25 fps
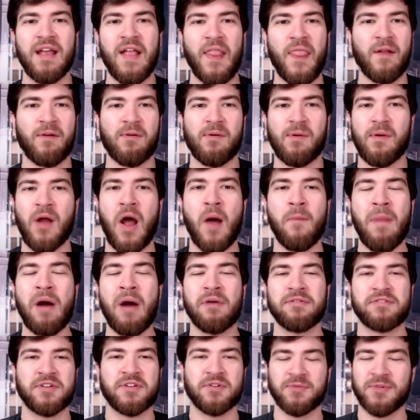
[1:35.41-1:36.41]
they're
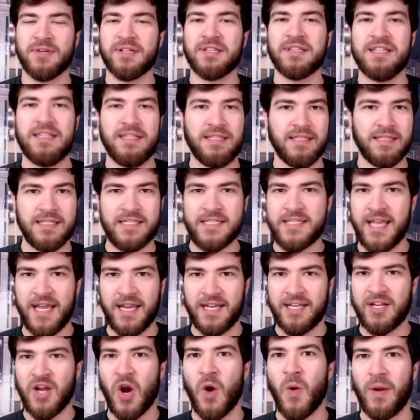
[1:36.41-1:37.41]
about to really
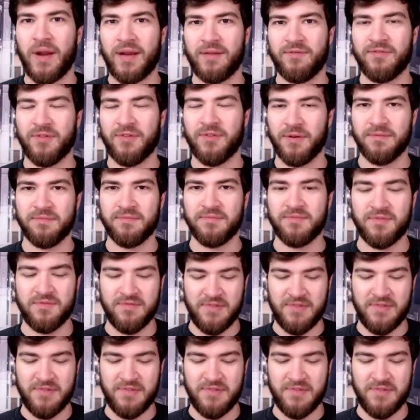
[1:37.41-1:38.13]
get going for,